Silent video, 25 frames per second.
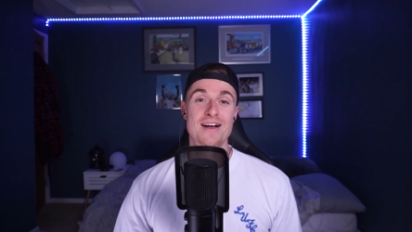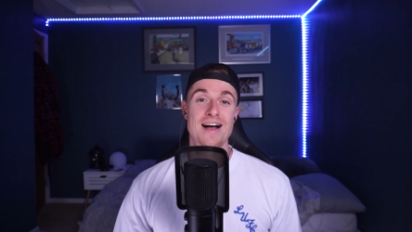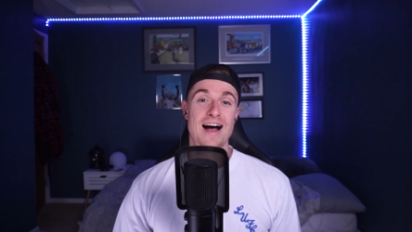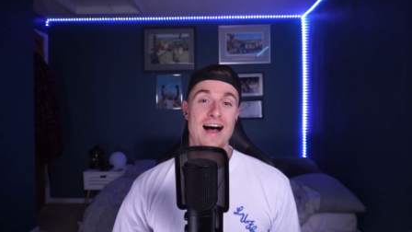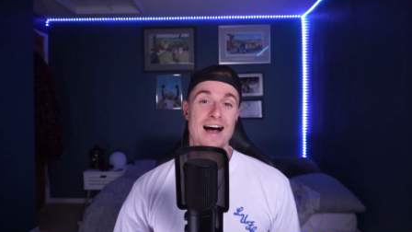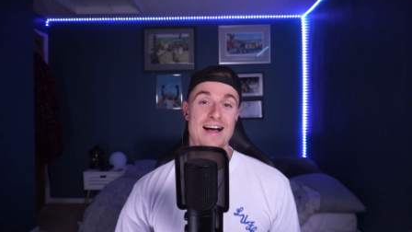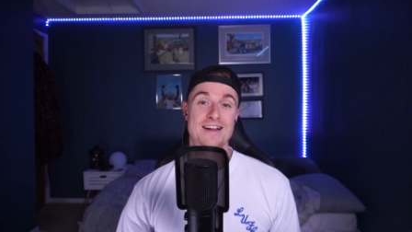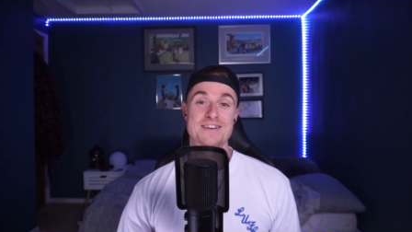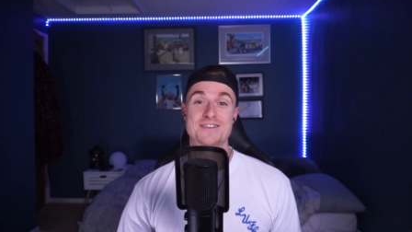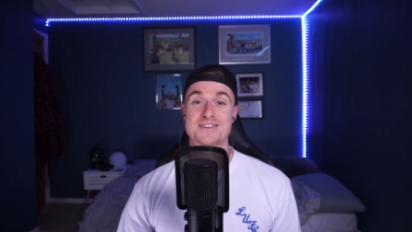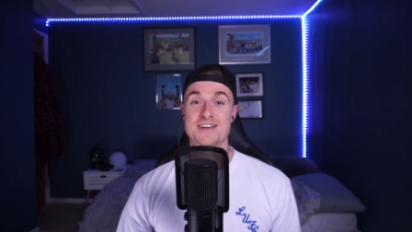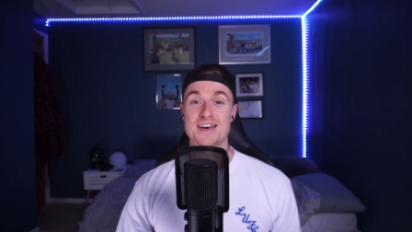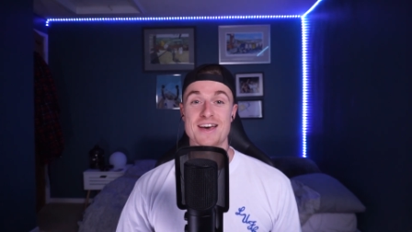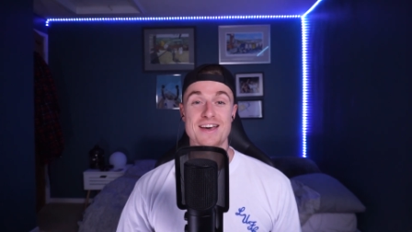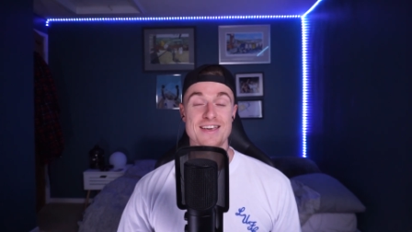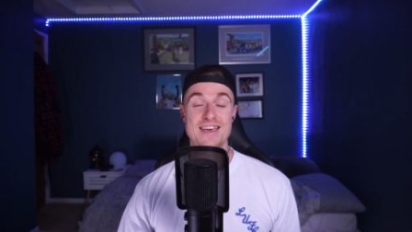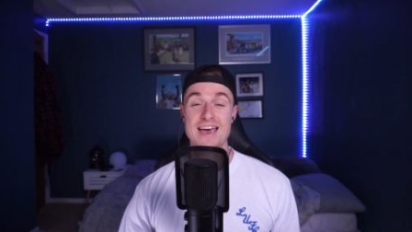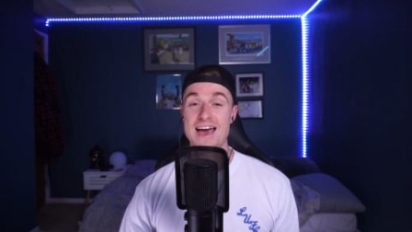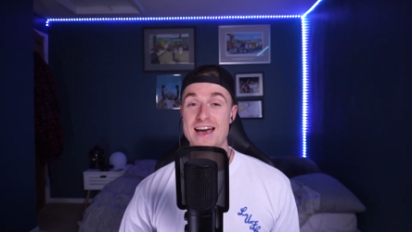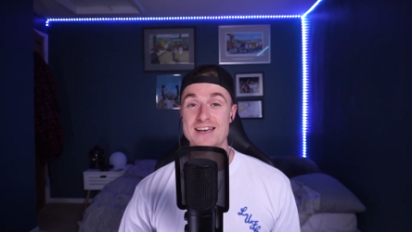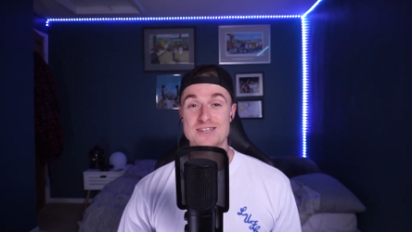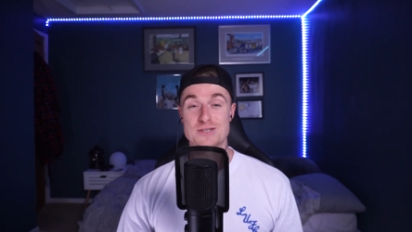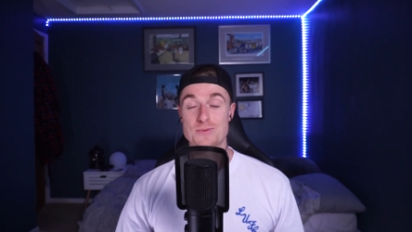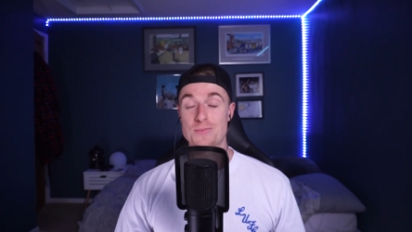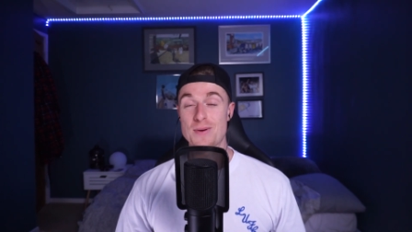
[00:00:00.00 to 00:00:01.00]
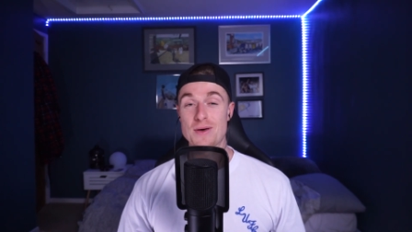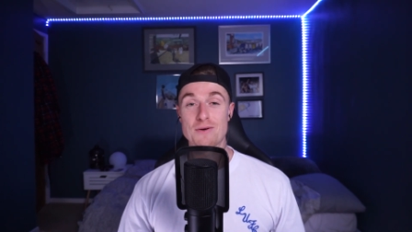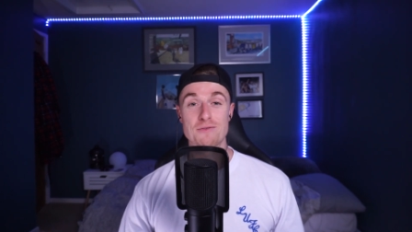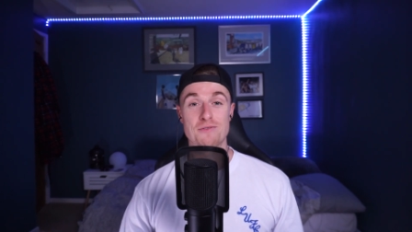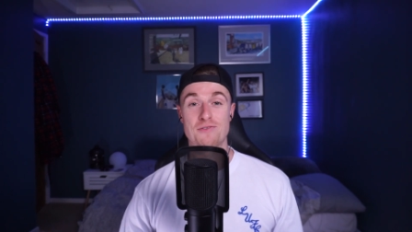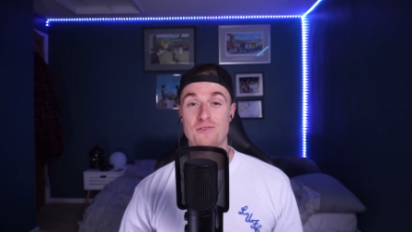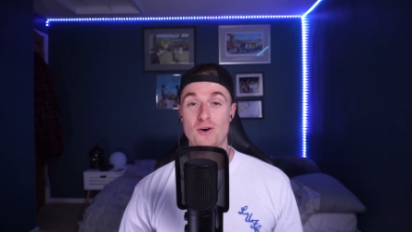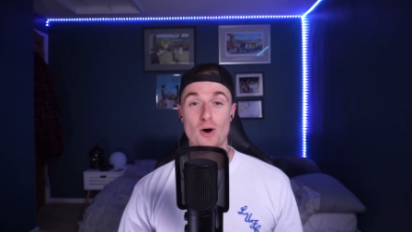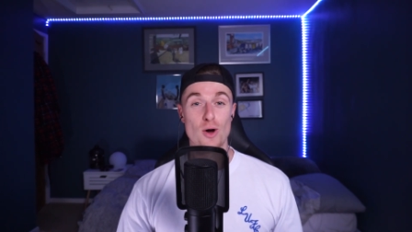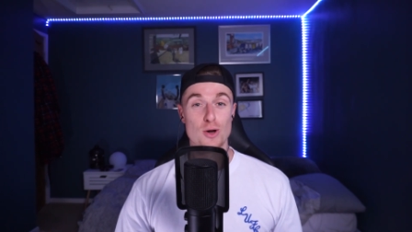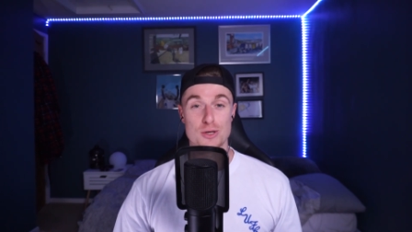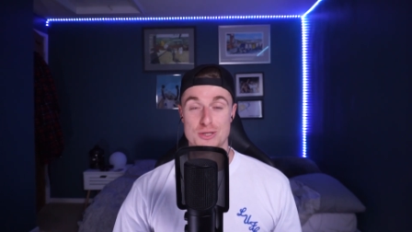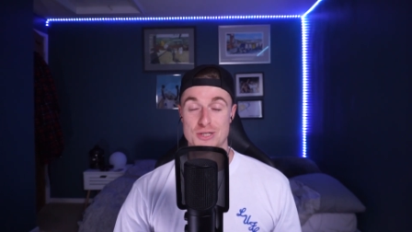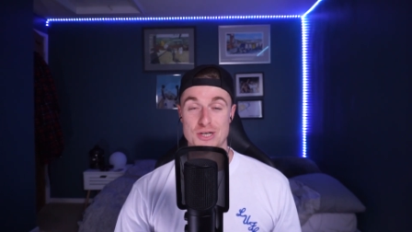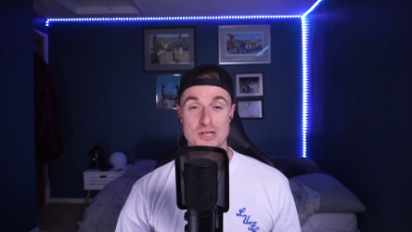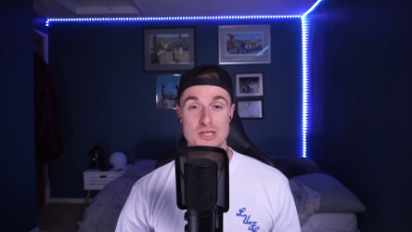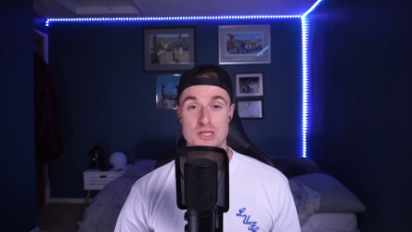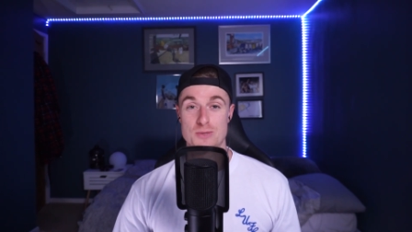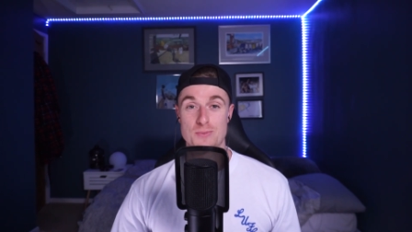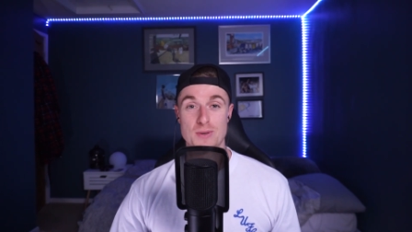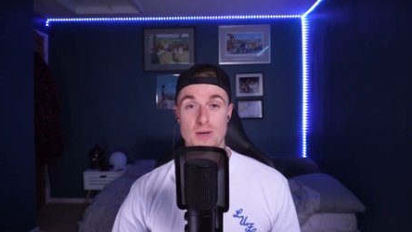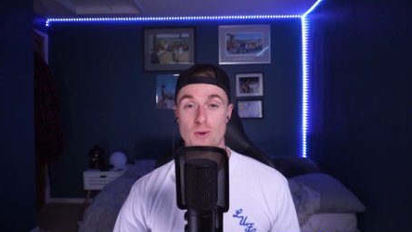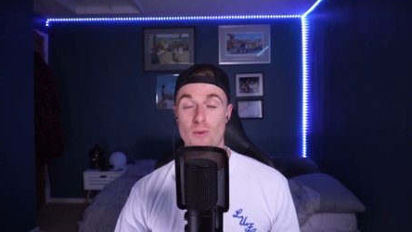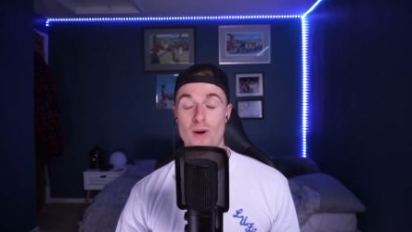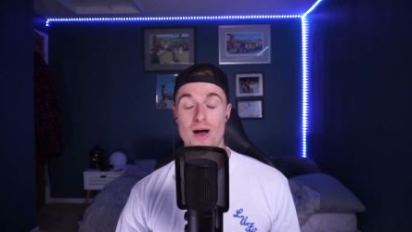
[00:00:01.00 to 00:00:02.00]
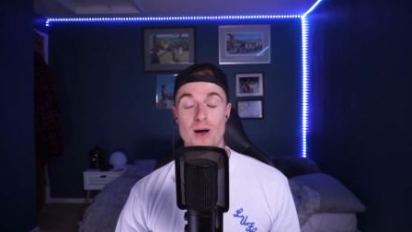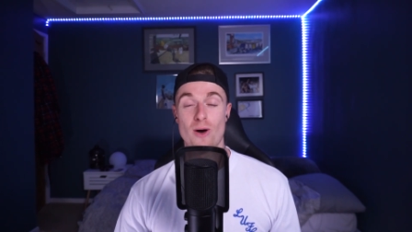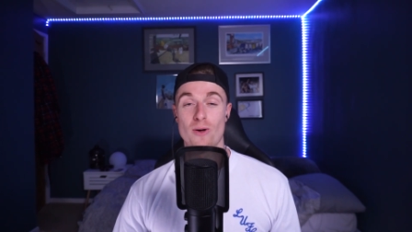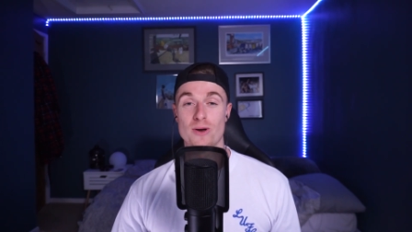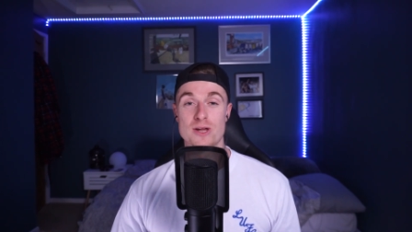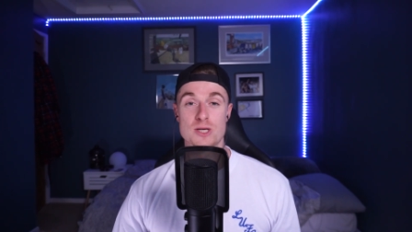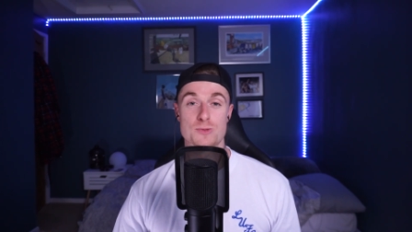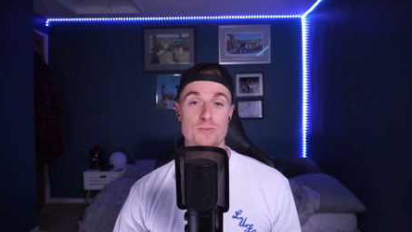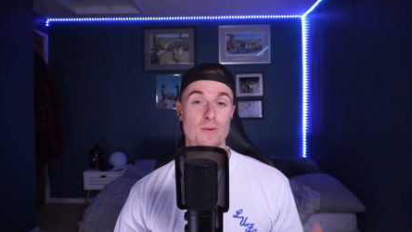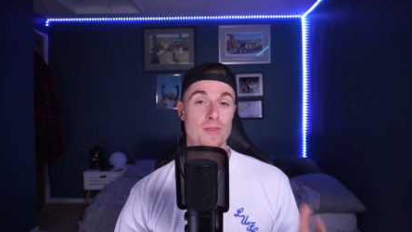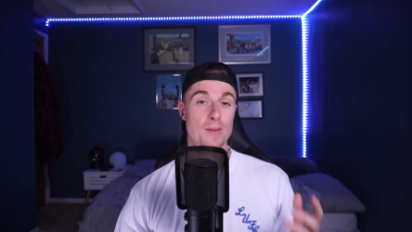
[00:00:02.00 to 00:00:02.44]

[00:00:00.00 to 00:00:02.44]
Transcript: and yeah, it's a bit unfortunate to be quite honest,